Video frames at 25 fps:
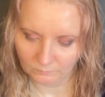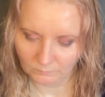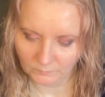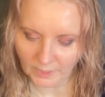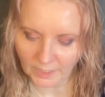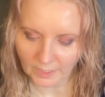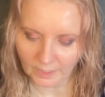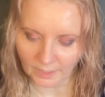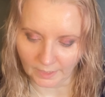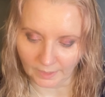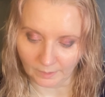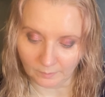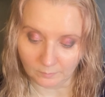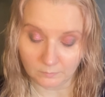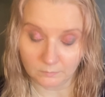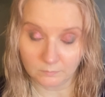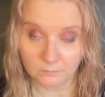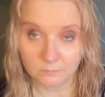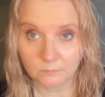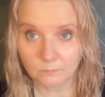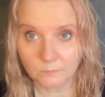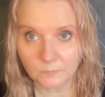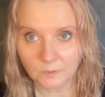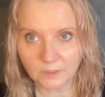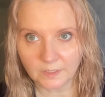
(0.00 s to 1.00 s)
Yeah,
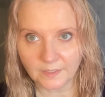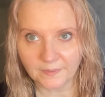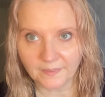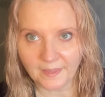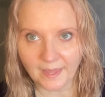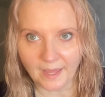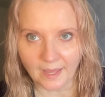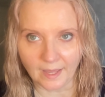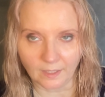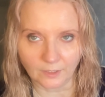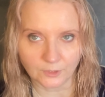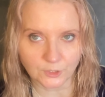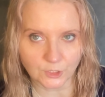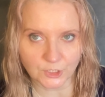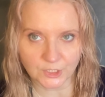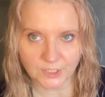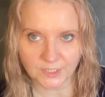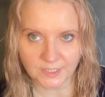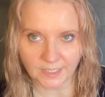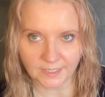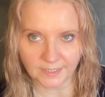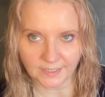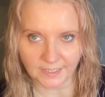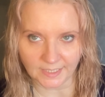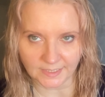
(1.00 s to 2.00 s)
look at that. I just
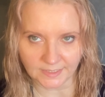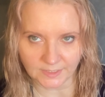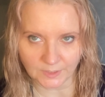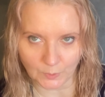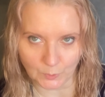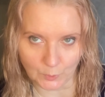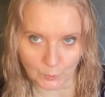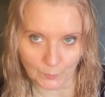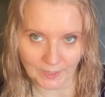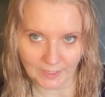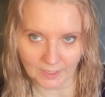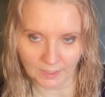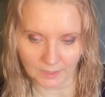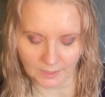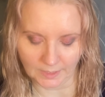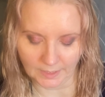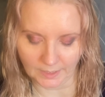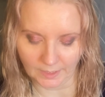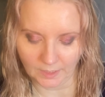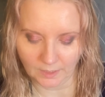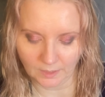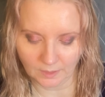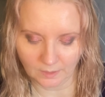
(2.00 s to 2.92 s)
said that so quickly.